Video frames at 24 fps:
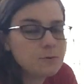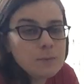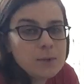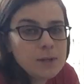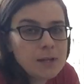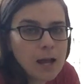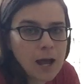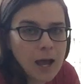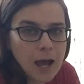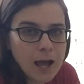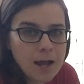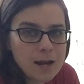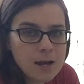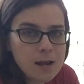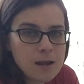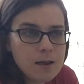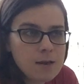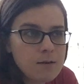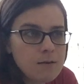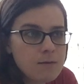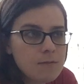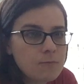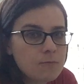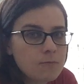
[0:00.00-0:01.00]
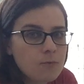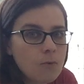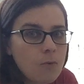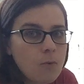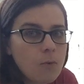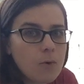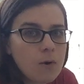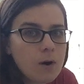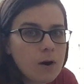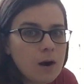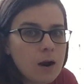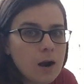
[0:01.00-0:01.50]
we'd had him
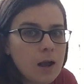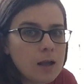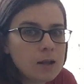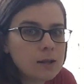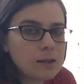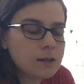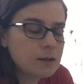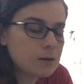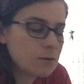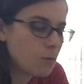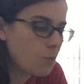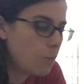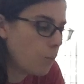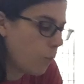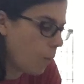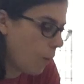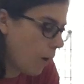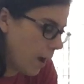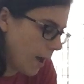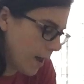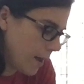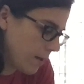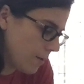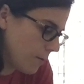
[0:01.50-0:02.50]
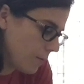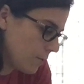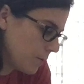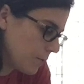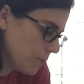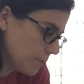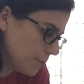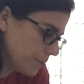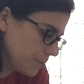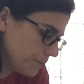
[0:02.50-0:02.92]
for a little while,